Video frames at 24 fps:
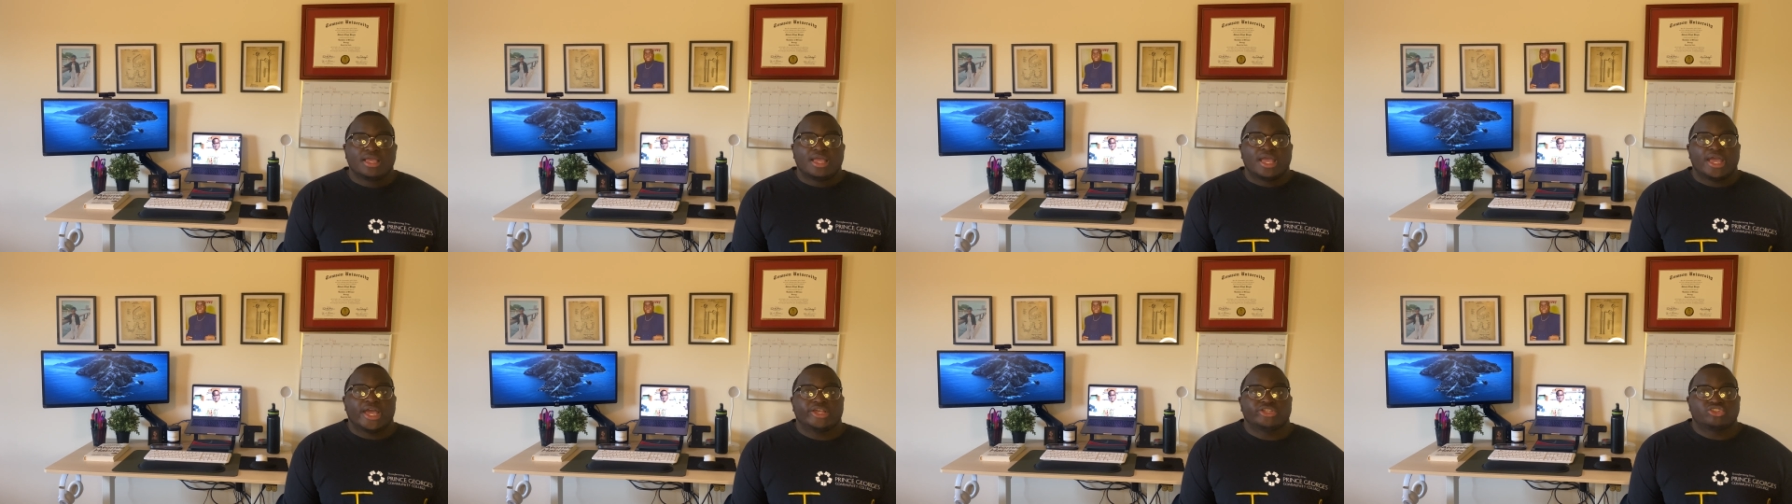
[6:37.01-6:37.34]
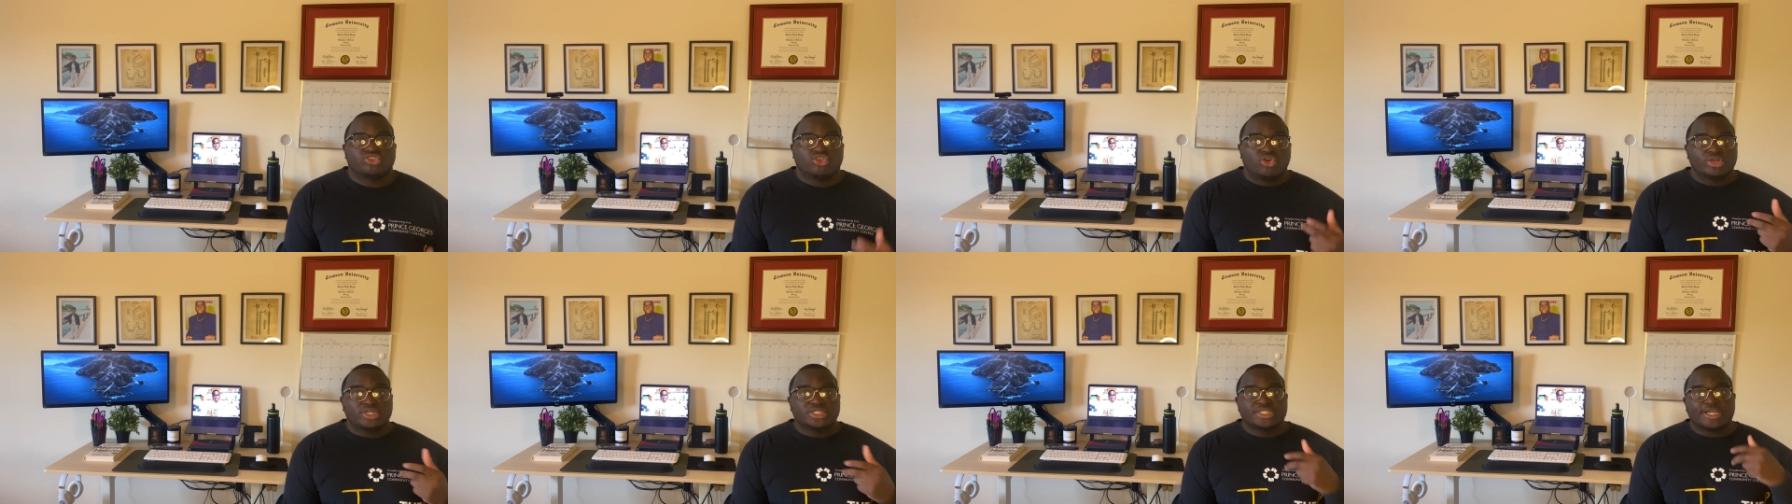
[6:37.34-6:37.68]
as
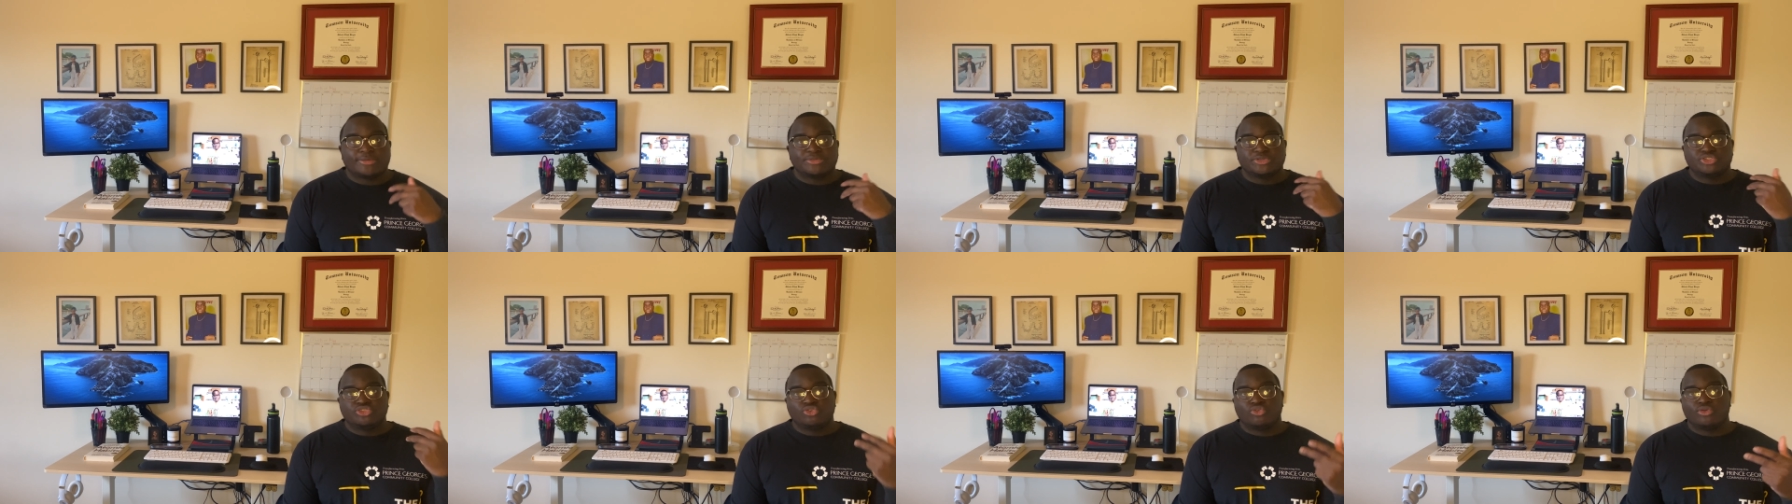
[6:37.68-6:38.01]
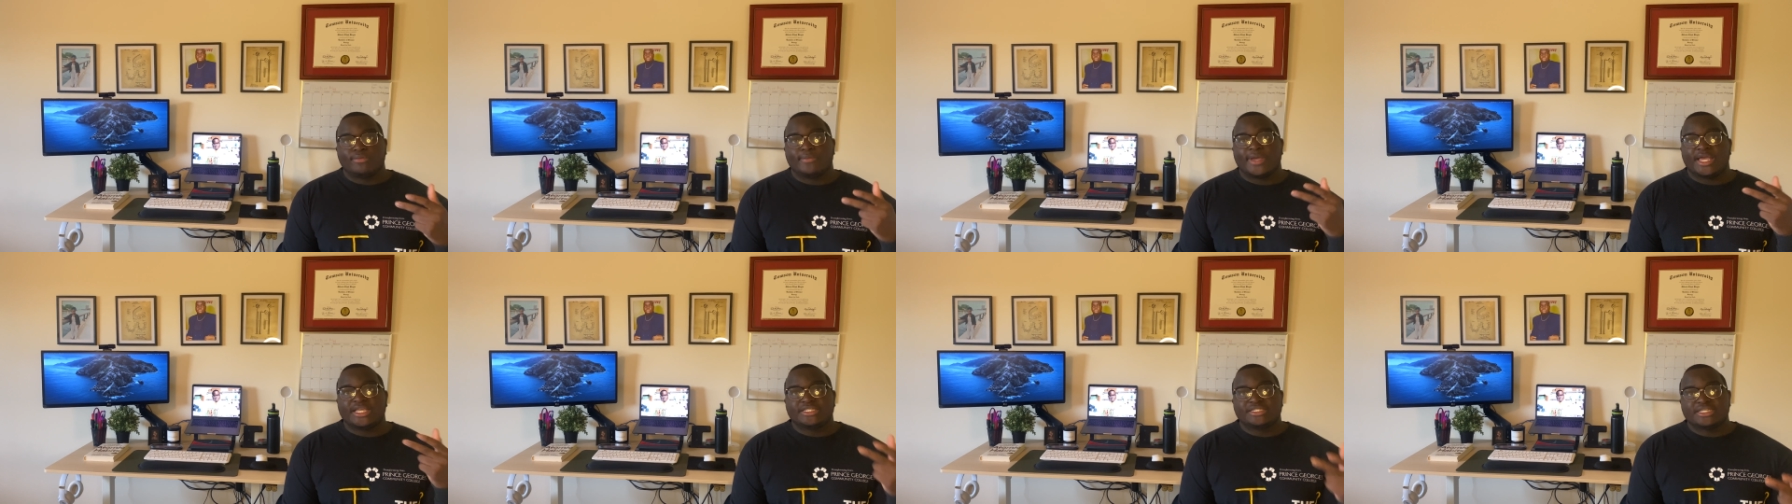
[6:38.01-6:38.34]
long as I was doing
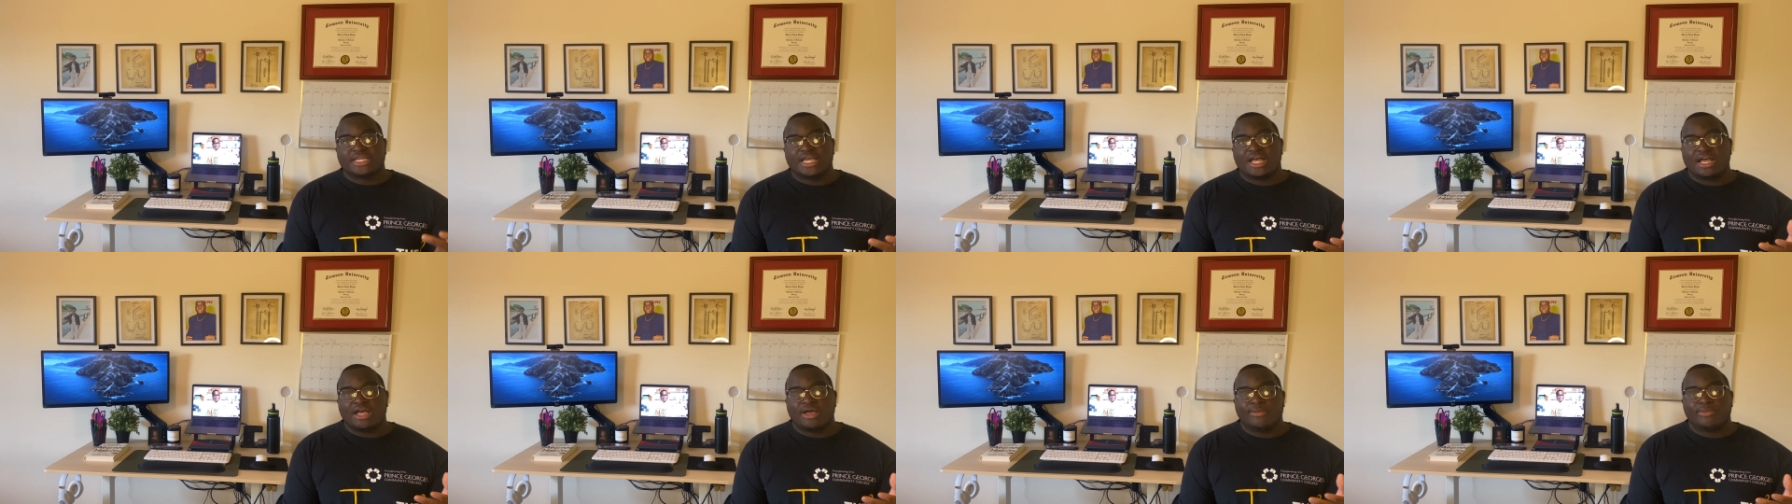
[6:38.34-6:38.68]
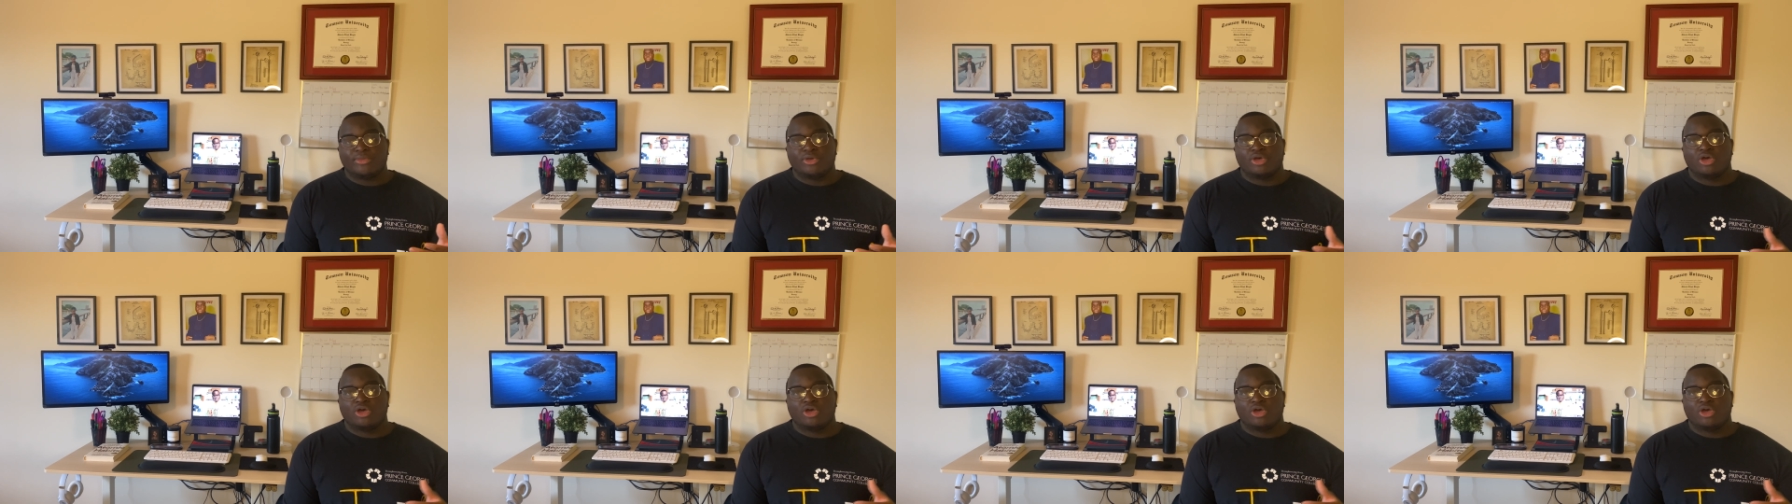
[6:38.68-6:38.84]
my job,